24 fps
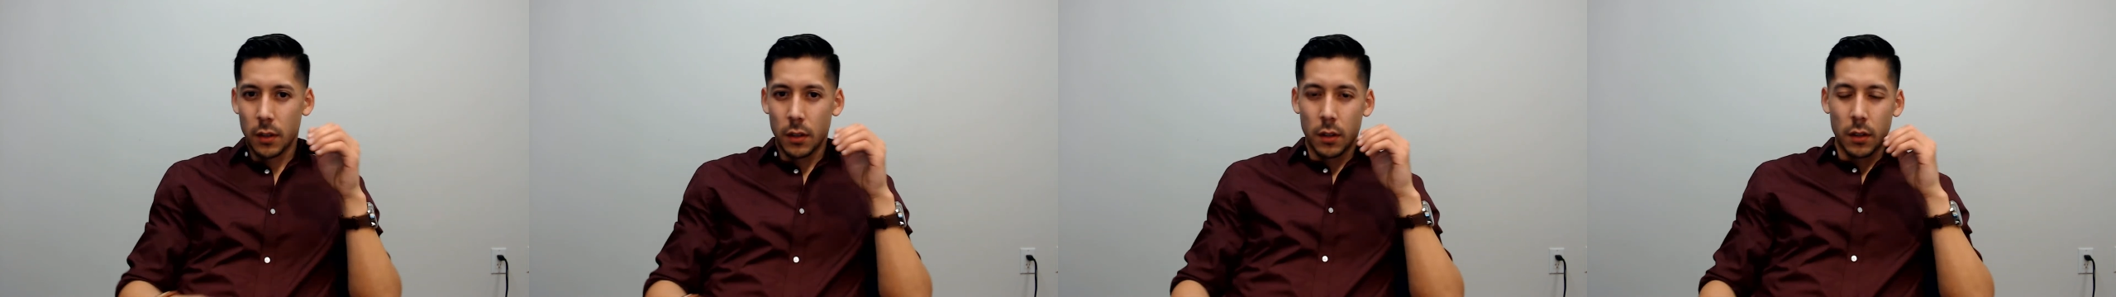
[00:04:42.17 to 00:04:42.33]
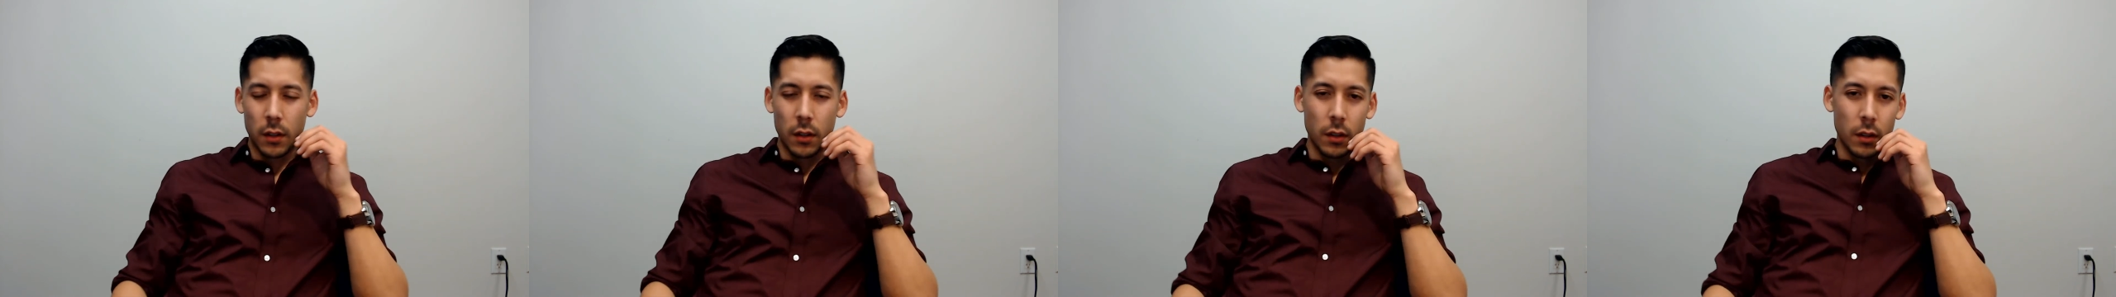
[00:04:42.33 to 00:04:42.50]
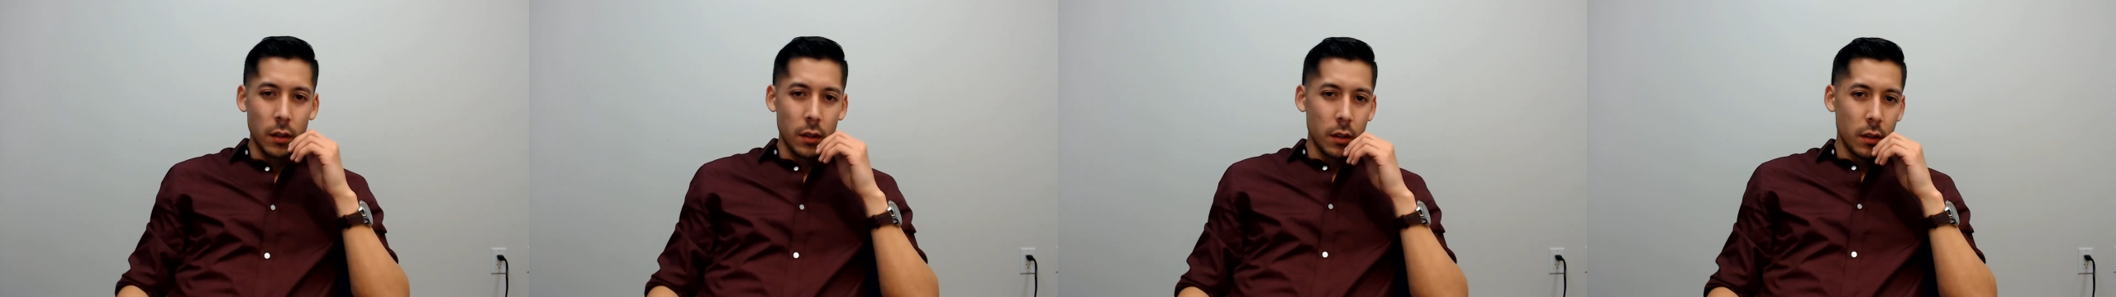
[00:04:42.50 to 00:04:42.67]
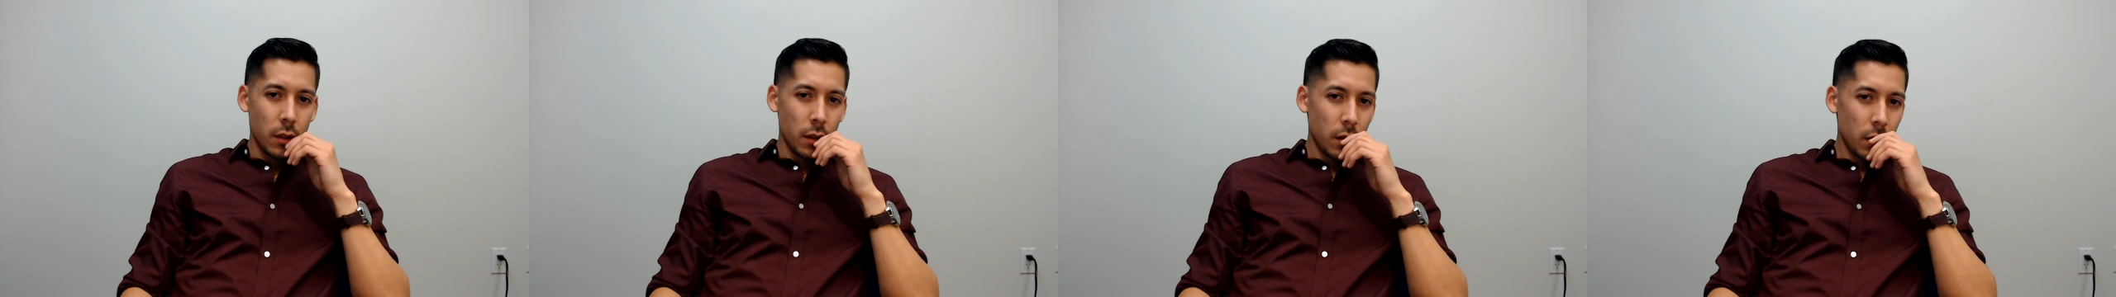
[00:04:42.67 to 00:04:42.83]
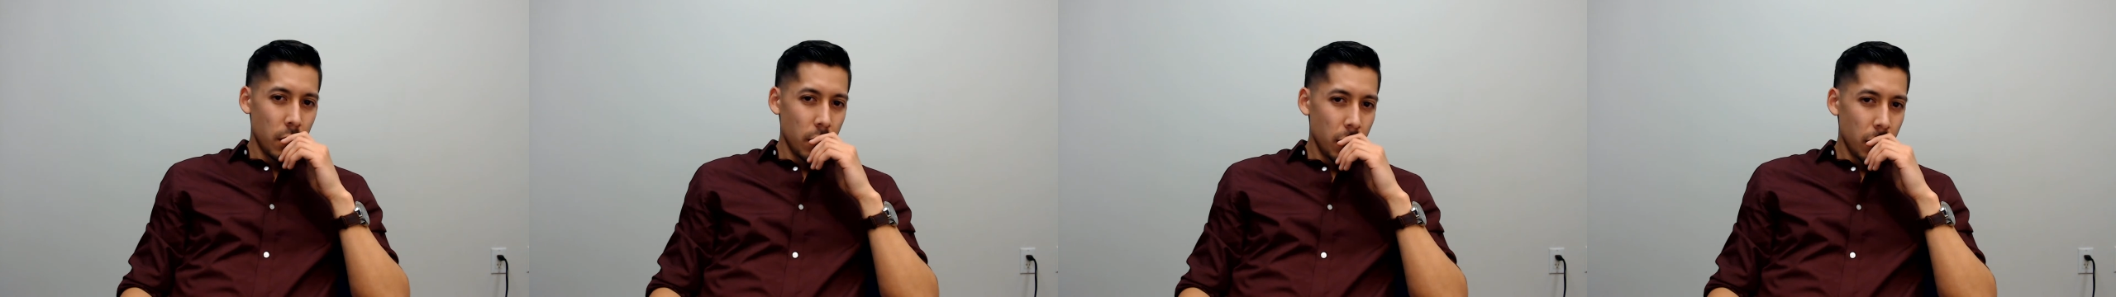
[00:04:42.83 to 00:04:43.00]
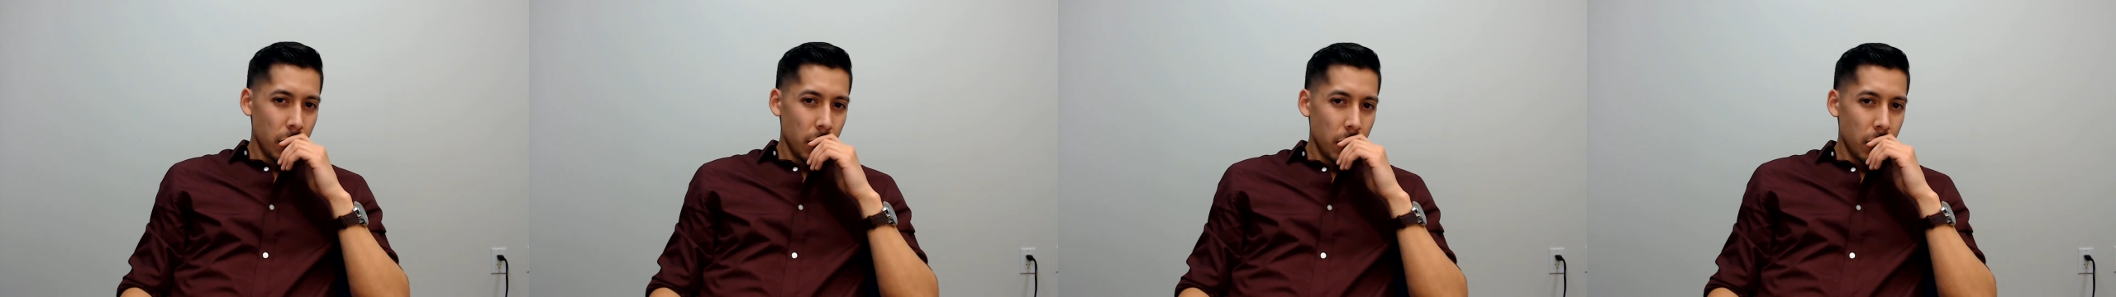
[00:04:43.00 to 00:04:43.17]

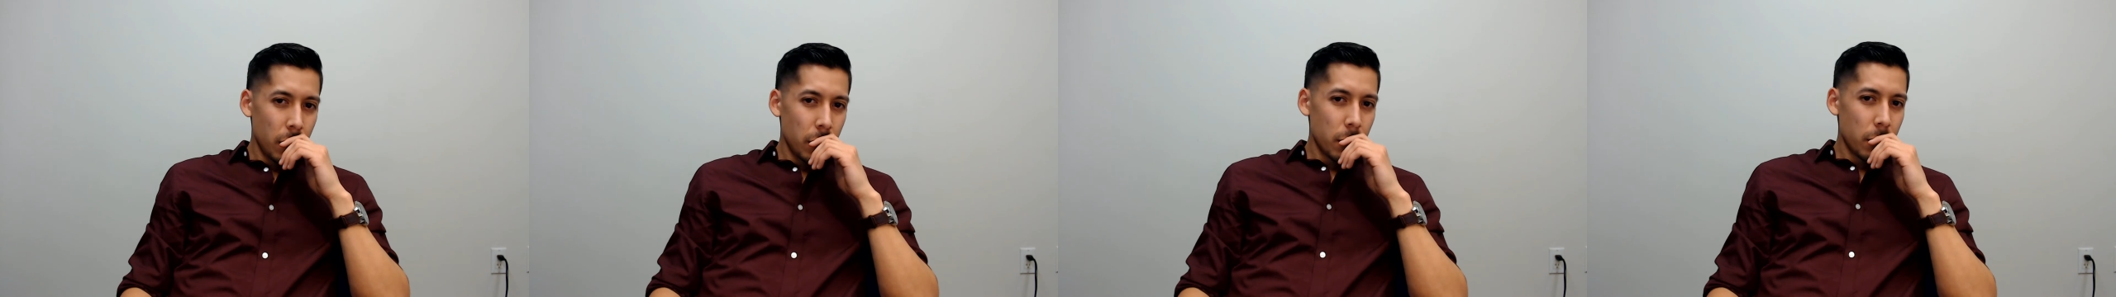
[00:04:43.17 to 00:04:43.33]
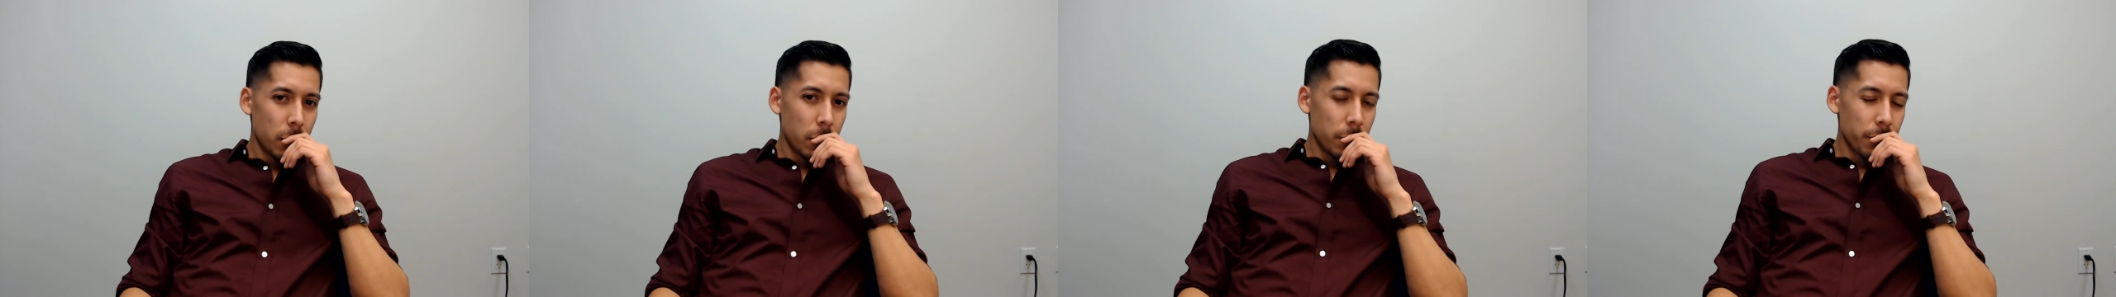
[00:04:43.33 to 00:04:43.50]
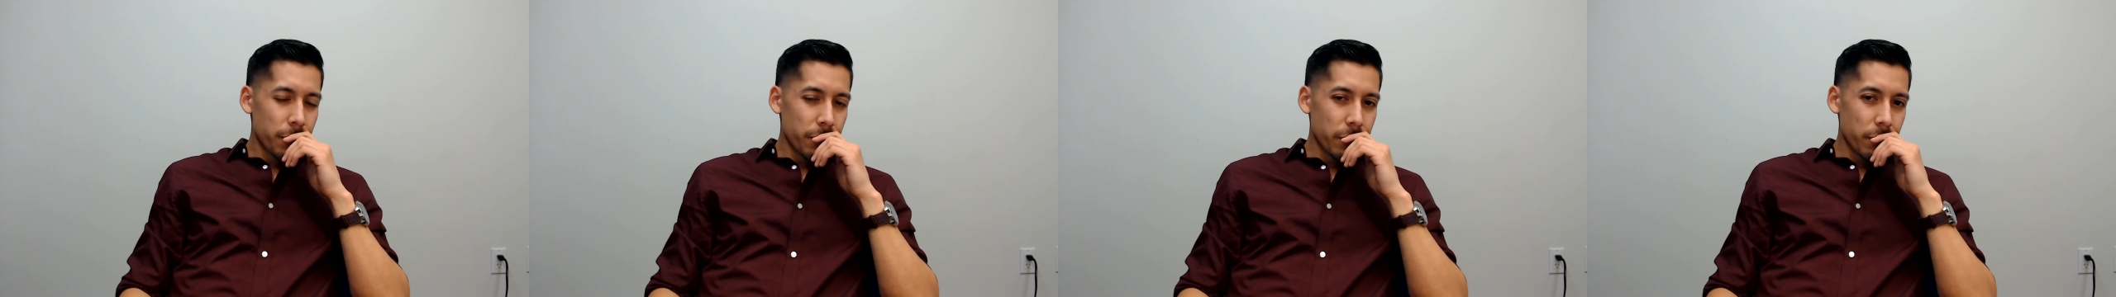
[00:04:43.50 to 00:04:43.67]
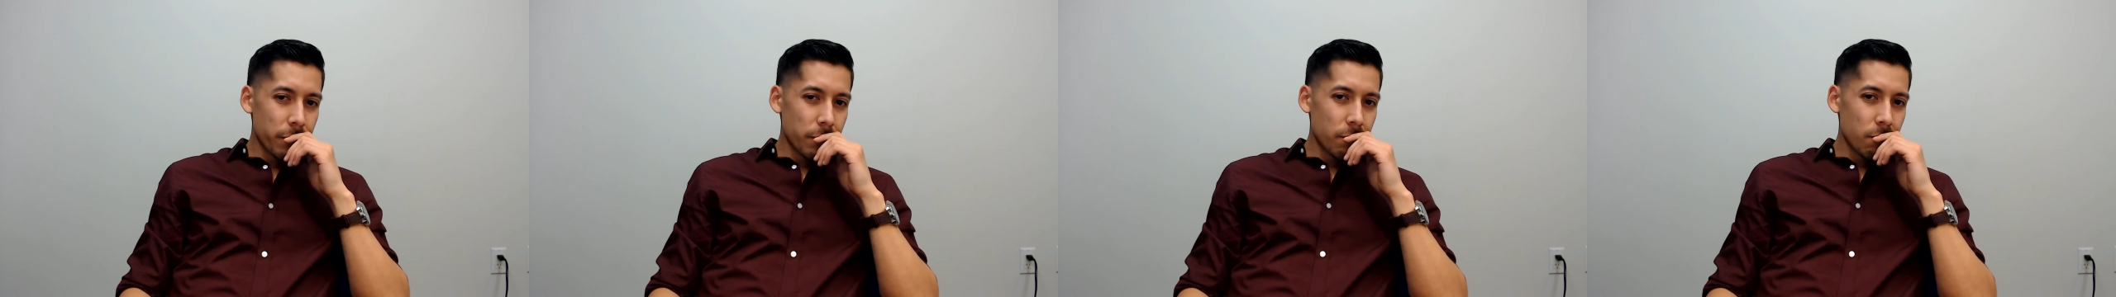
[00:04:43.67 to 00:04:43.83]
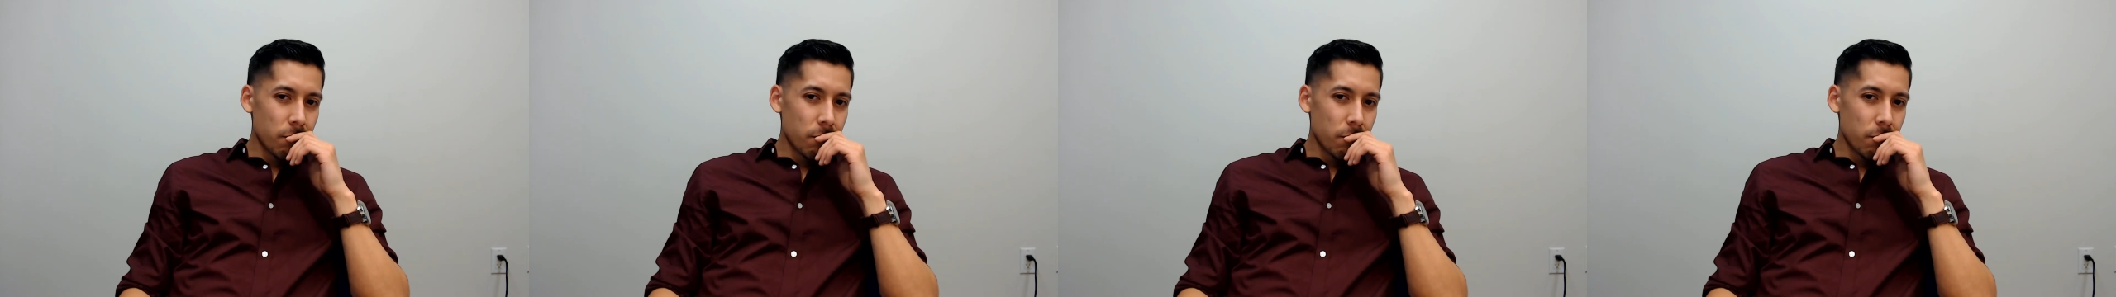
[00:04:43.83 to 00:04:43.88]
(silence)